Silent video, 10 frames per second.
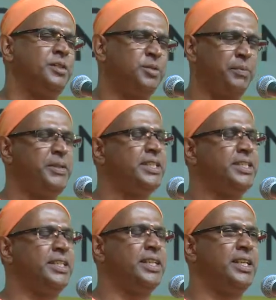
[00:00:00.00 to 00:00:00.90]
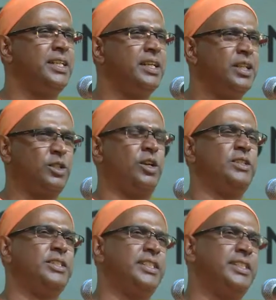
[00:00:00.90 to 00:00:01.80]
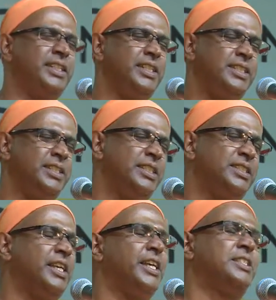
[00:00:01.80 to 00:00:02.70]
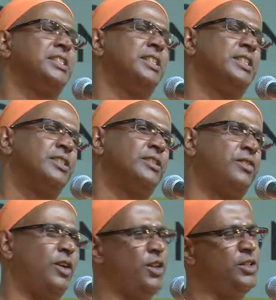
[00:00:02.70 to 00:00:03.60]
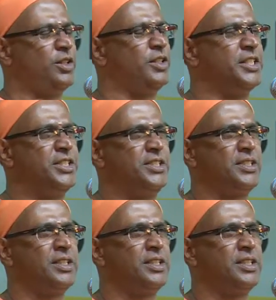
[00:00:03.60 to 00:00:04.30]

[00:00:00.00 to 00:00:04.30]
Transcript: Swamiji said, concentration is the essence of all knowledge.